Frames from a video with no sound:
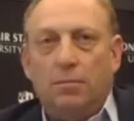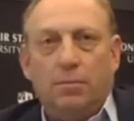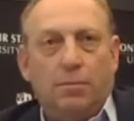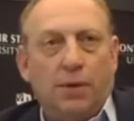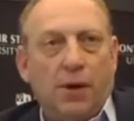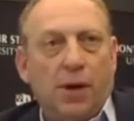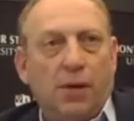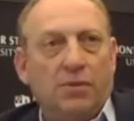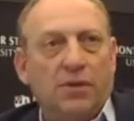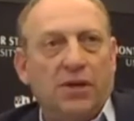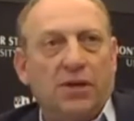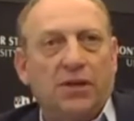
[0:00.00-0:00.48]

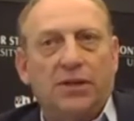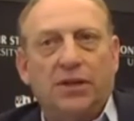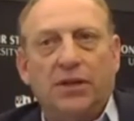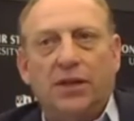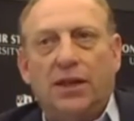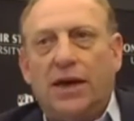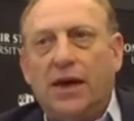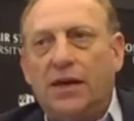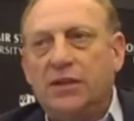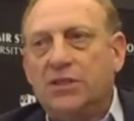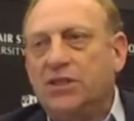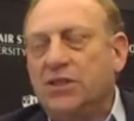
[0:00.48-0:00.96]
publicly
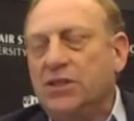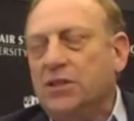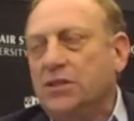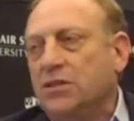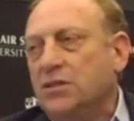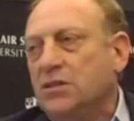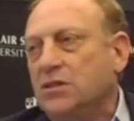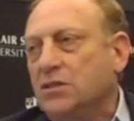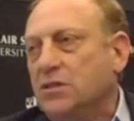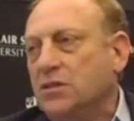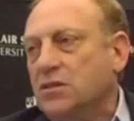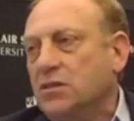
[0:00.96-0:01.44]

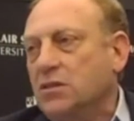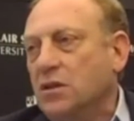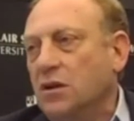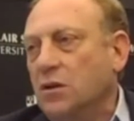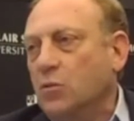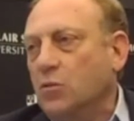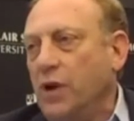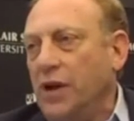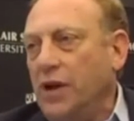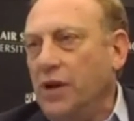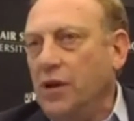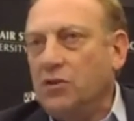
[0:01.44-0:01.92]
licensed
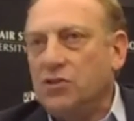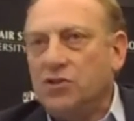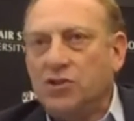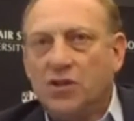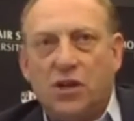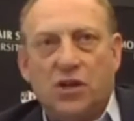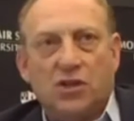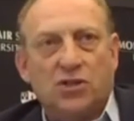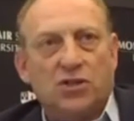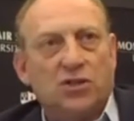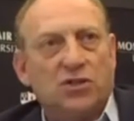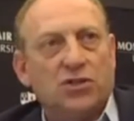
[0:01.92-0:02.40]
radio
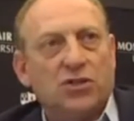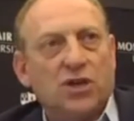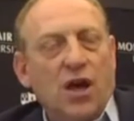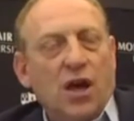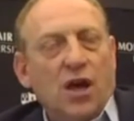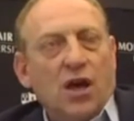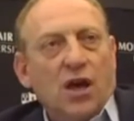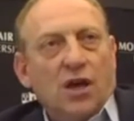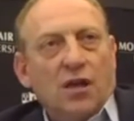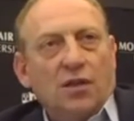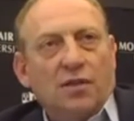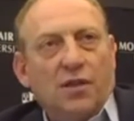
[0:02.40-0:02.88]
stations
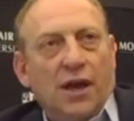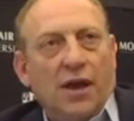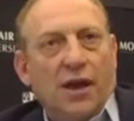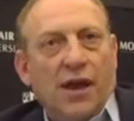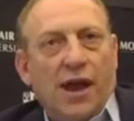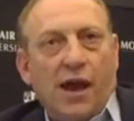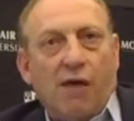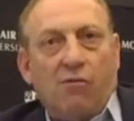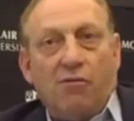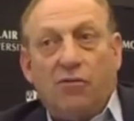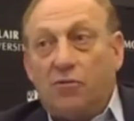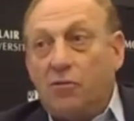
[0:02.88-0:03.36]
that
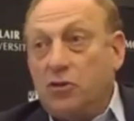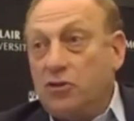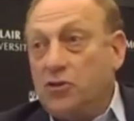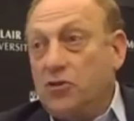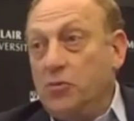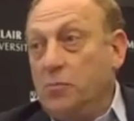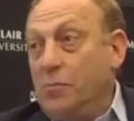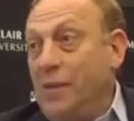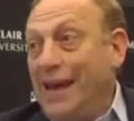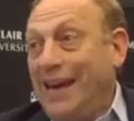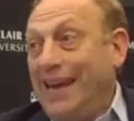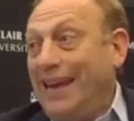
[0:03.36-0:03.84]
now, of course,
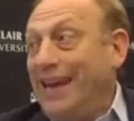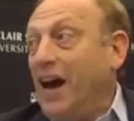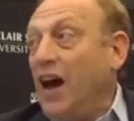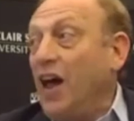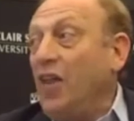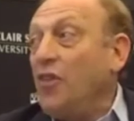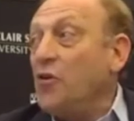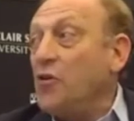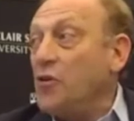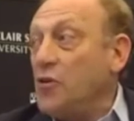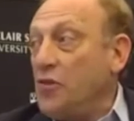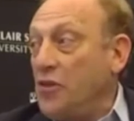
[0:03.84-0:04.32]
do many
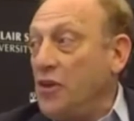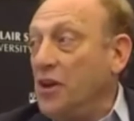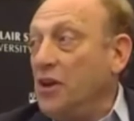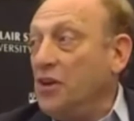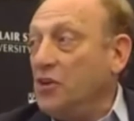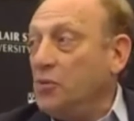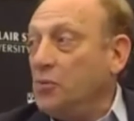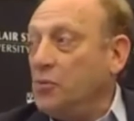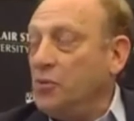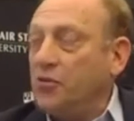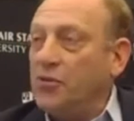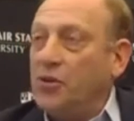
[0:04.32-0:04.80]
other
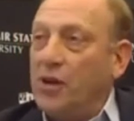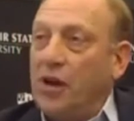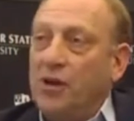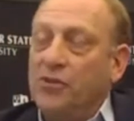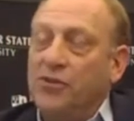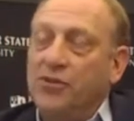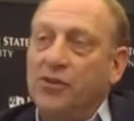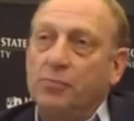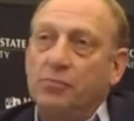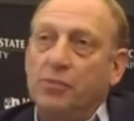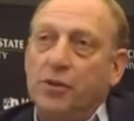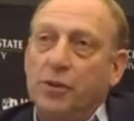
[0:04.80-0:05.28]
things
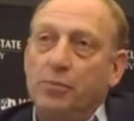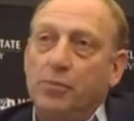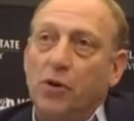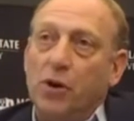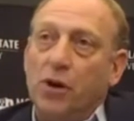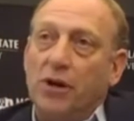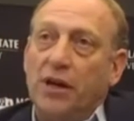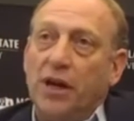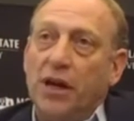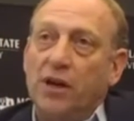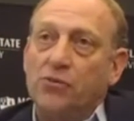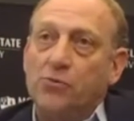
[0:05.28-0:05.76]
besides simply
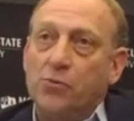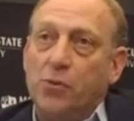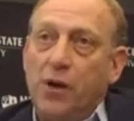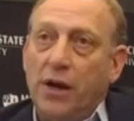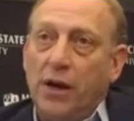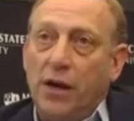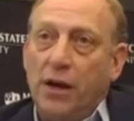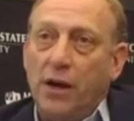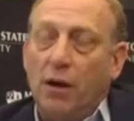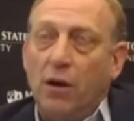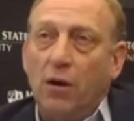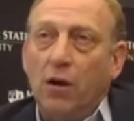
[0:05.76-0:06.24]
broadcast
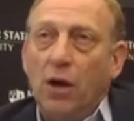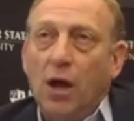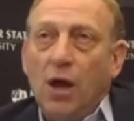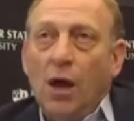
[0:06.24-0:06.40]
radio.